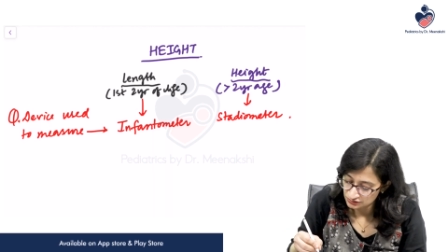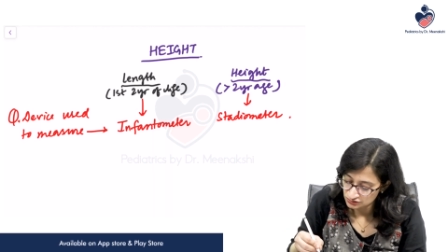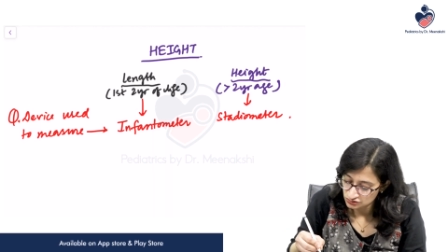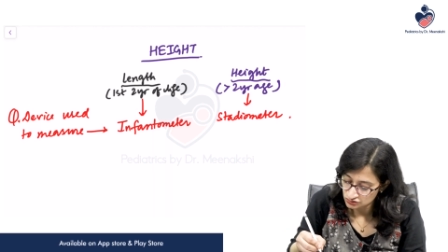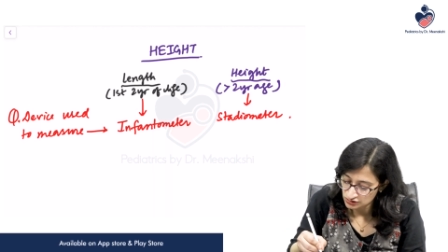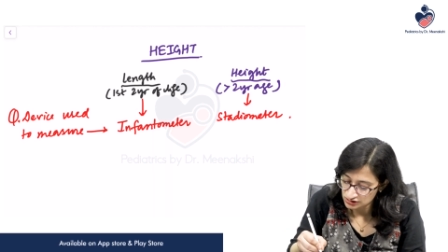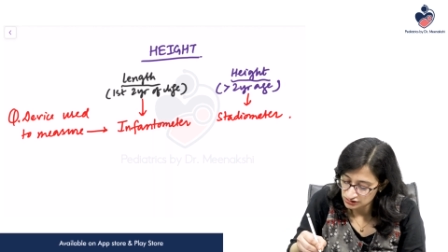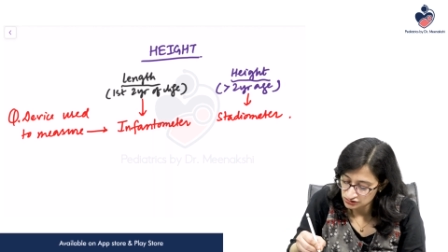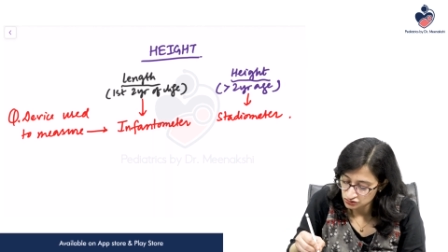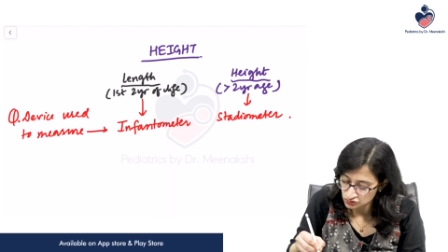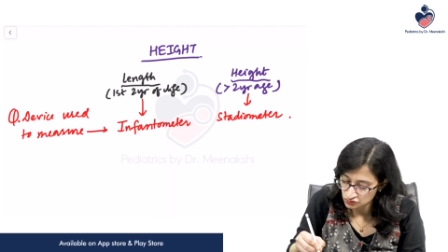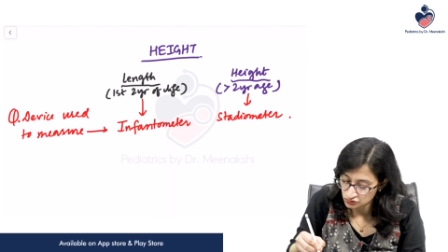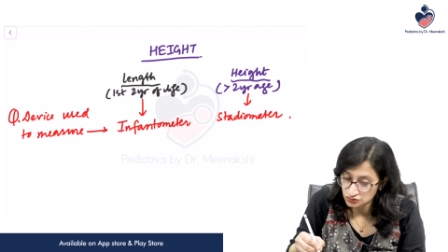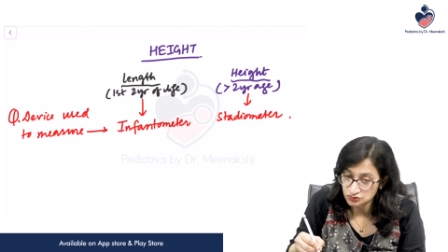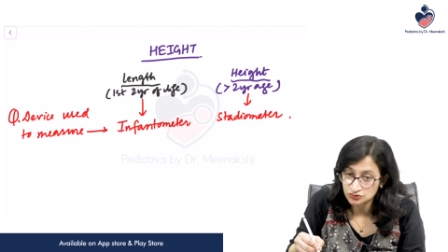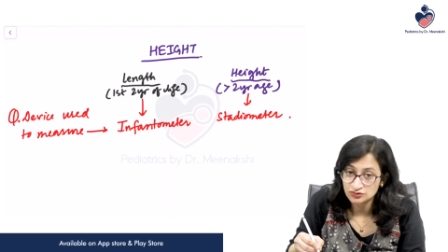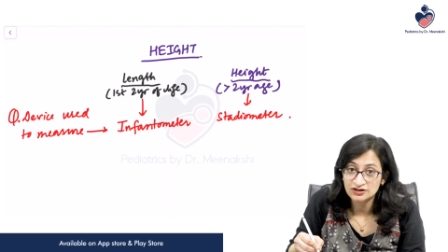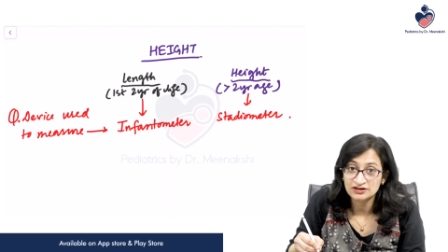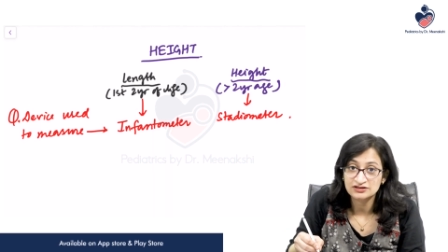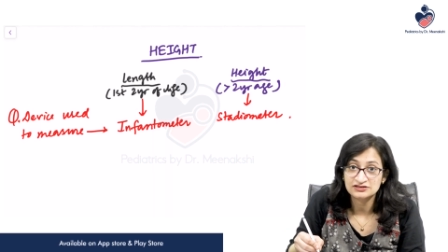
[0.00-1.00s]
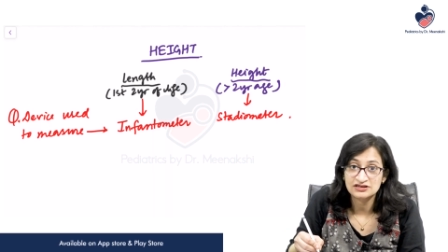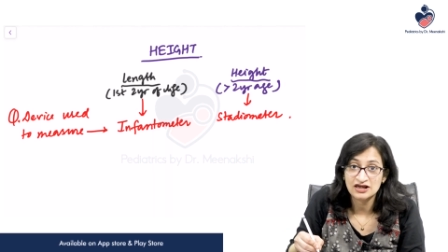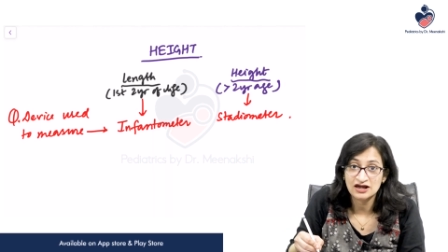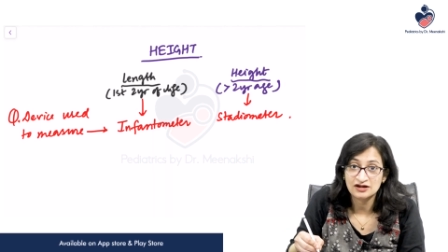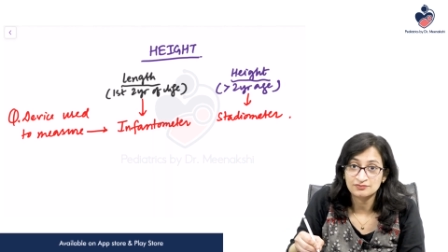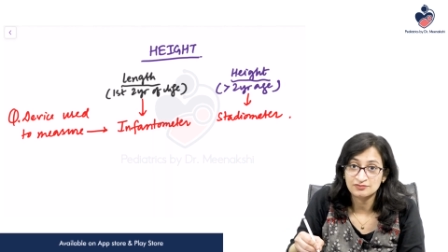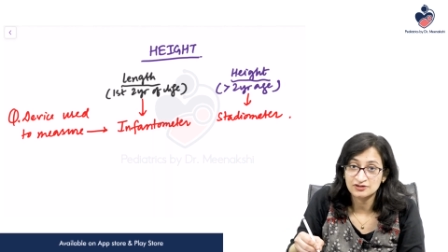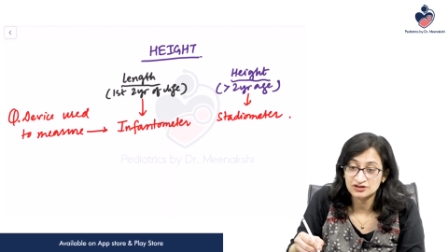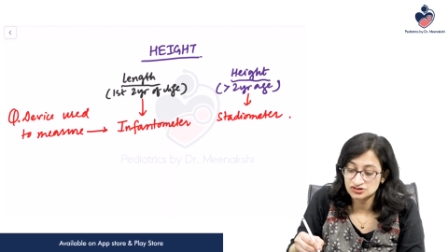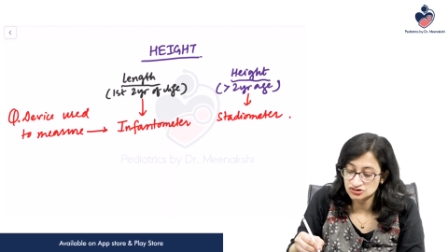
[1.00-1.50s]
So I'll show you the
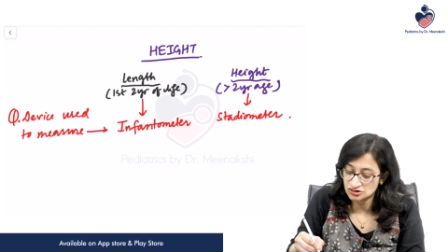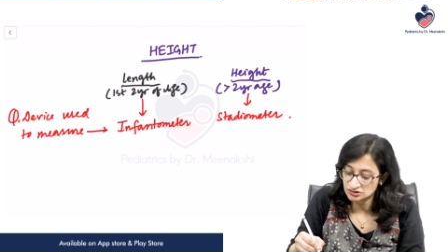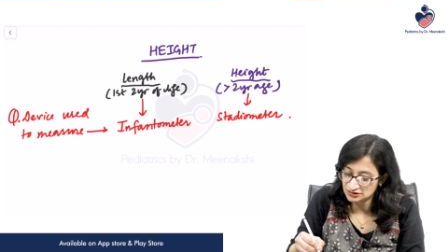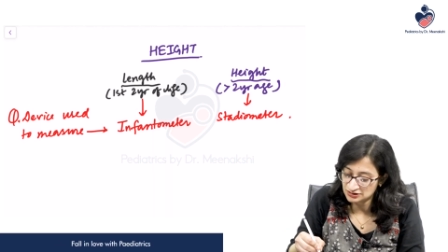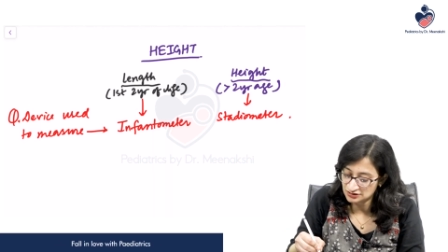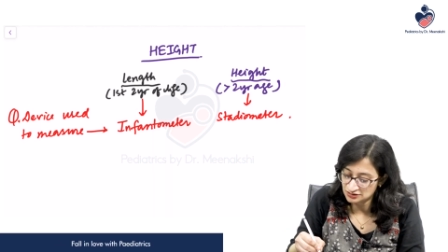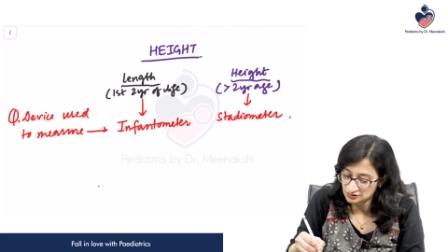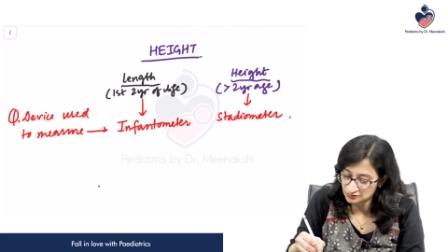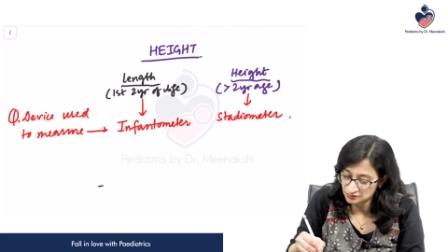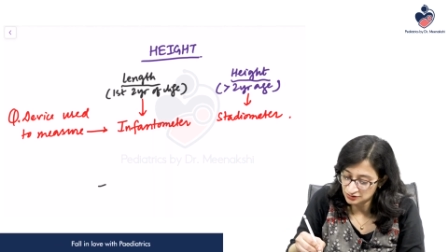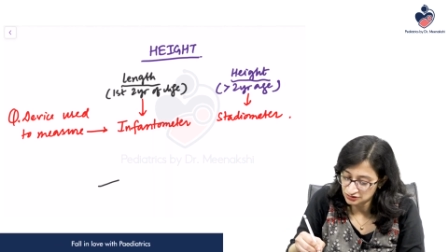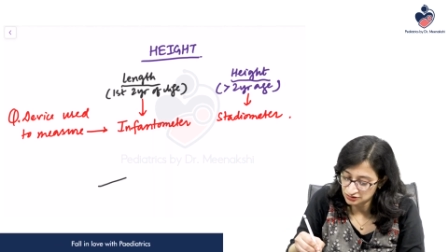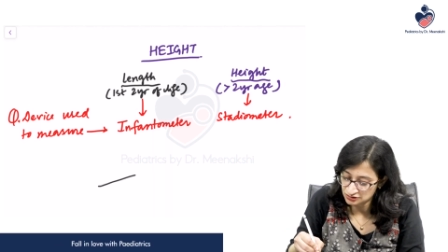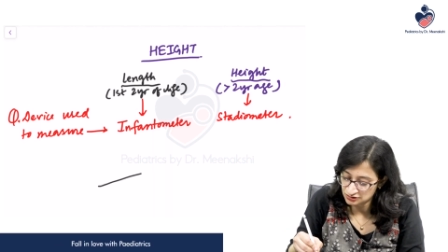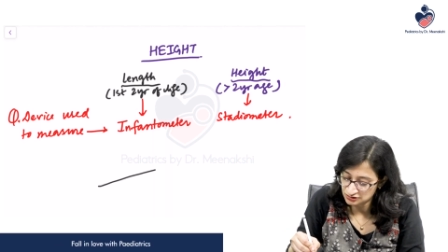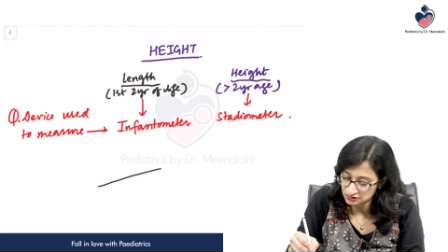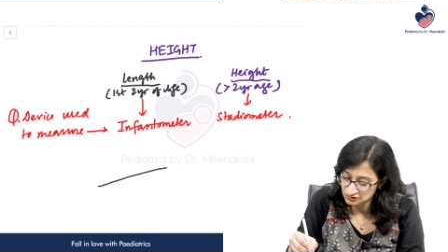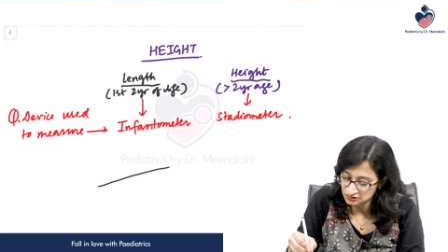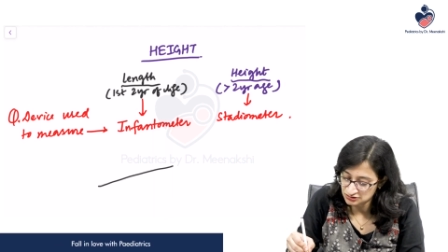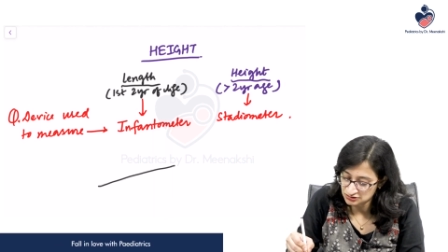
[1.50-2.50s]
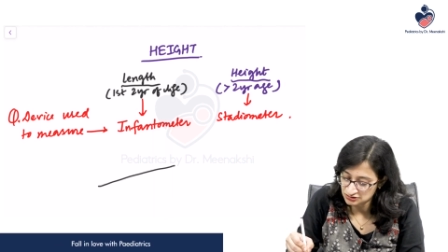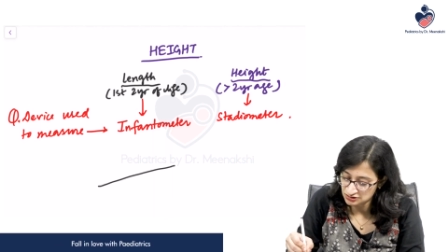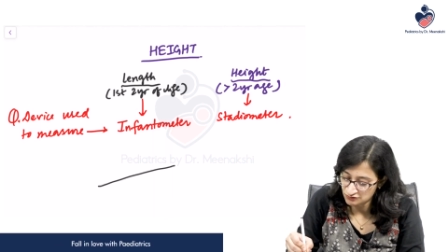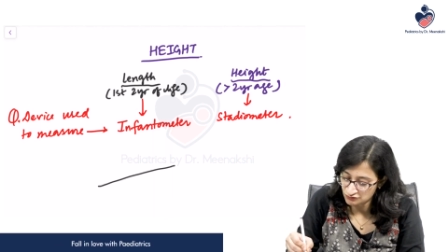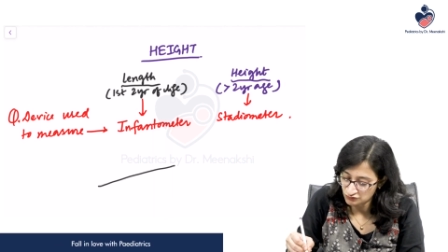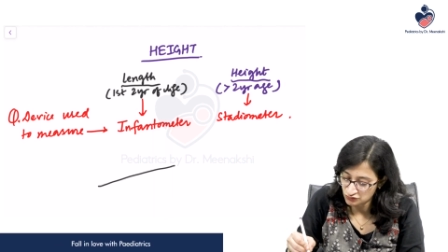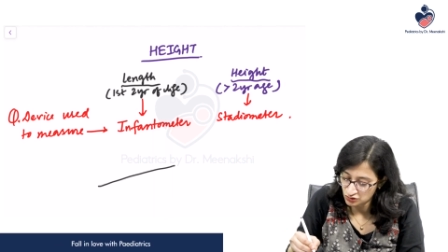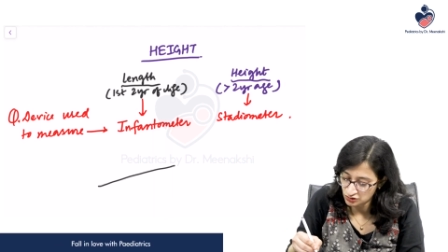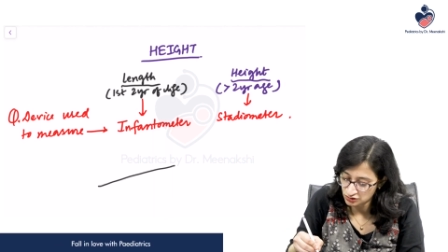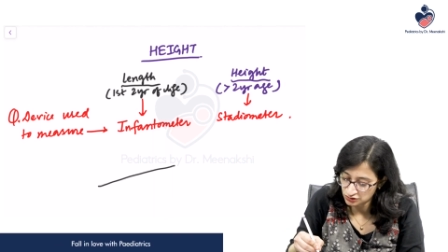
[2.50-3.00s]
exact picture later, but it is
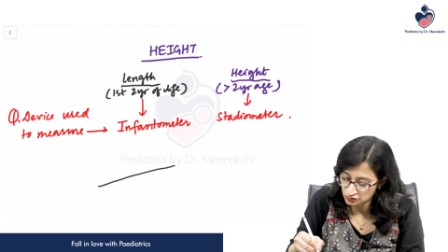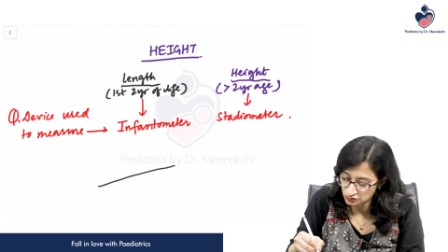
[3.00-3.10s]
somewhat,